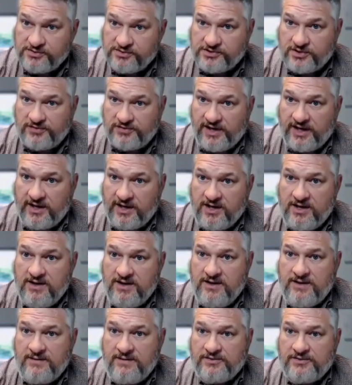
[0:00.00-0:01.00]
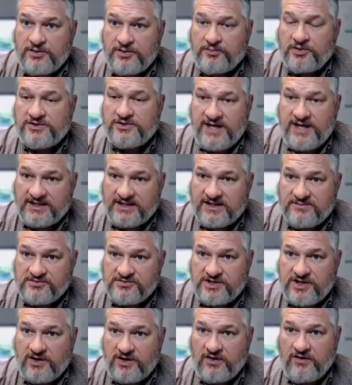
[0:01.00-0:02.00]
So they to protect
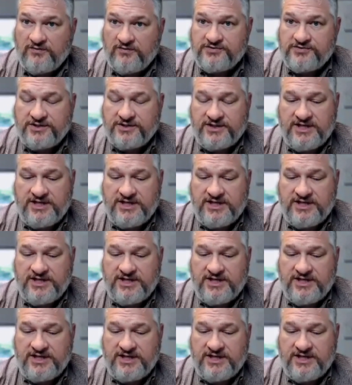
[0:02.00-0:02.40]
themselves,